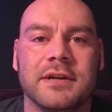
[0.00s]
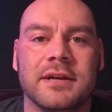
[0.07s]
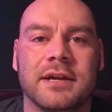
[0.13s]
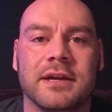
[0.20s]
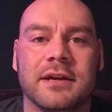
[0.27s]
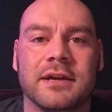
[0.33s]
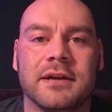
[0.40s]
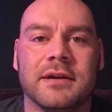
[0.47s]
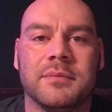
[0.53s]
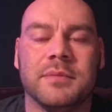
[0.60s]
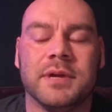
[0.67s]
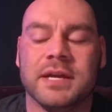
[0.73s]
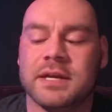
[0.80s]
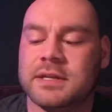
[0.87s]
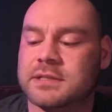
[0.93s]

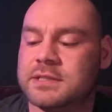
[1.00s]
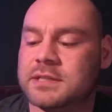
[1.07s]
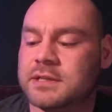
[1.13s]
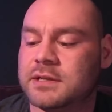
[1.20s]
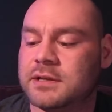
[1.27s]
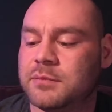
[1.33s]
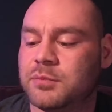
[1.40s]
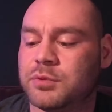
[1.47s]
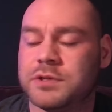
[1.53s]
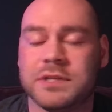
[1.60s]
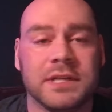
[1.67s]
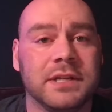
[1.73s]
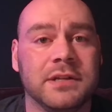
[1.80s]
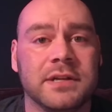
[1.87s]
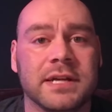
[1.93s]
And
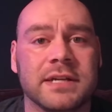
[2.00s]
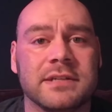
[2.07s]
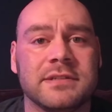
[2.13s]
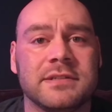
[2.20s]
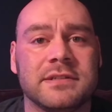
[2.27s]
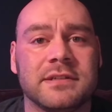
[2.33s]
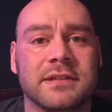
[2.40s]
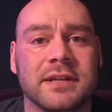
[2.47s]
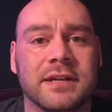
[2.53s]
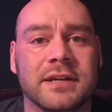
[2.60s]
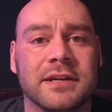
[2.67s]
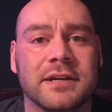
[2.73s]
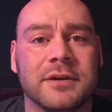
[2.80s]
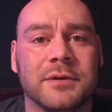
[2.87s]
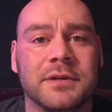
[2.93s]
appreciate you guys
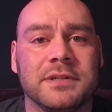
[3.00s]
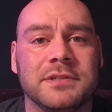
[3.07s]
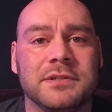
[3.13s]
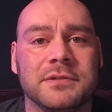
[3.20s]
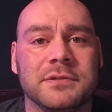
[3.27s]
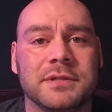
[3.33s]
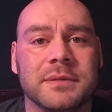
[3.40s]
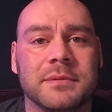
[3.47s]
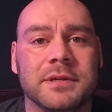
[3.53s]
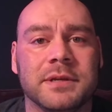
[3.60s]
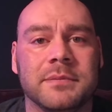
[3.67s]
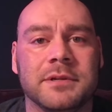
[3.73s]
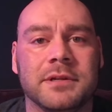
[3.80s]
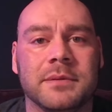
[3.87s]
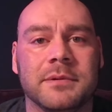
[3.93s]
going to
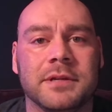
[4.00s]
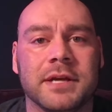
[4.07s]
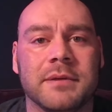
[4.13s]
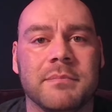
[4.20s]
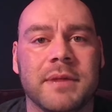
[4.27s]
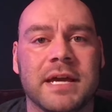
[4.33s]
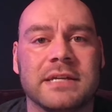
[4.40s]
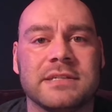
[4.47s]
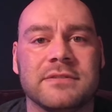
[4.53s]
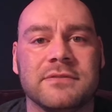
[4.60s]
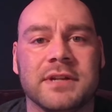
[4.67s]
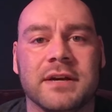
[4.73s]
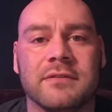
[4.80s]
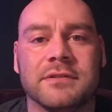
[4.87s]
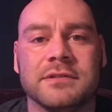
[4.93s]

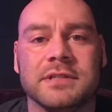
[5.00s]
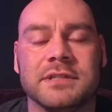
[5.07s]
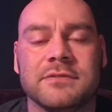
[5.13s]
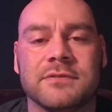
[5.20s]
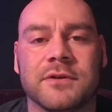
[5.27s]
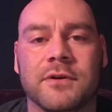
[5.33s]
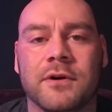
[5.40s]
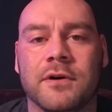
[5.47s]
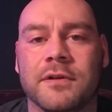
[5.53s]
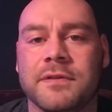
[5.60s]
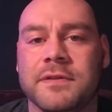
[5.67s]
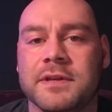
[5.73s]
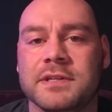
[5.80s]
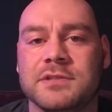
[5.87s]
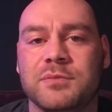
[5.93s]
www.massivenovelties for all
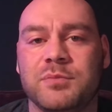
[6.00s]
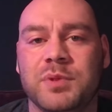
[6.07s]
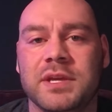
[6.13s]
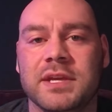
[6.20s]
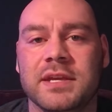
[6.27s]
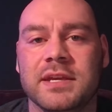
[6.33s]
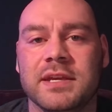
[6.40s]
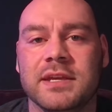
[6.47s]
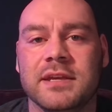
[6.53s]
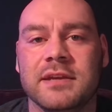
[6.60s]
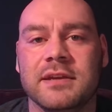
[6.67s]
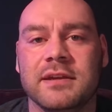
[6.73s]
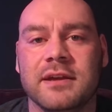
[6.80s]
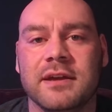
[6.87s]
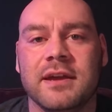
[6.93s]
things
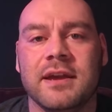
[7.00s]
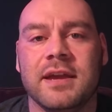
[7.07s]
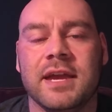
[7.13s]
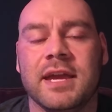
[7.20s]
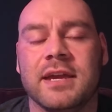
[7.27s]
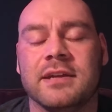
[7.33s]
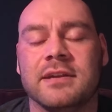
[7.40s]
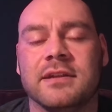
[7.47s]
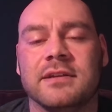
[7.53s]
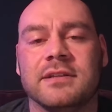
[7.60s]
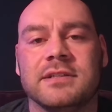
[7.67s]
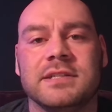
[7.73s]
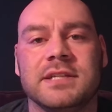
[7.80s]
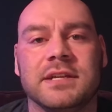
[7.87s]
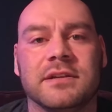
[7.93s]
PE. And
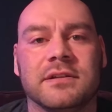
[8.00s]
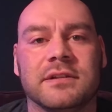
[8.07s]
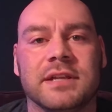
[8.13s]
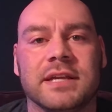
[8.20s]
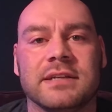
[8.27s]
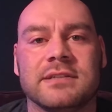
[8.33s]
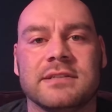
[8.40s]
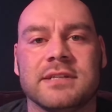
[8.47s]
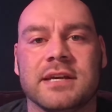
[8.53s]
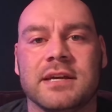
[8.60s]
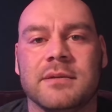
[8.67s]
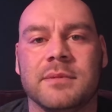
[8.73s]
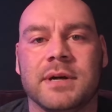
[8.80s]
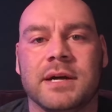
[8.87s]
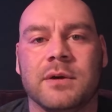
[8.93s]
until next
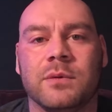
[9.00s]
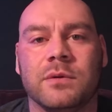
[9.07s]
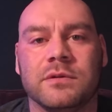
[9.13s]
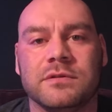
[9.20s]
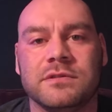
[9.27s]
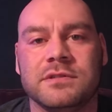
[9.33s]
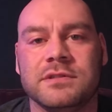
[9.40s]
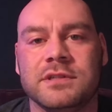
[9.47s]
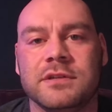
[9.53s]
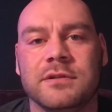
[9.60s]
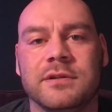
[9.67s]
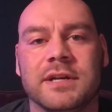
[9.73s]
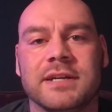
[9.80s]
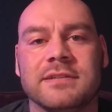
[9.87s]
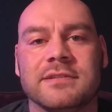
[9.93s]
time, I will see
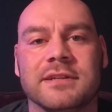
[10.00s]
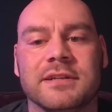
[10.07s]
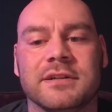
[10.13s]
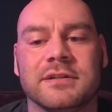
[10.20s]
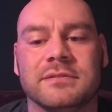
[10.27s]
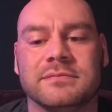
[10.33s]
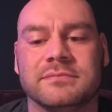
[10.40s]
you guys later.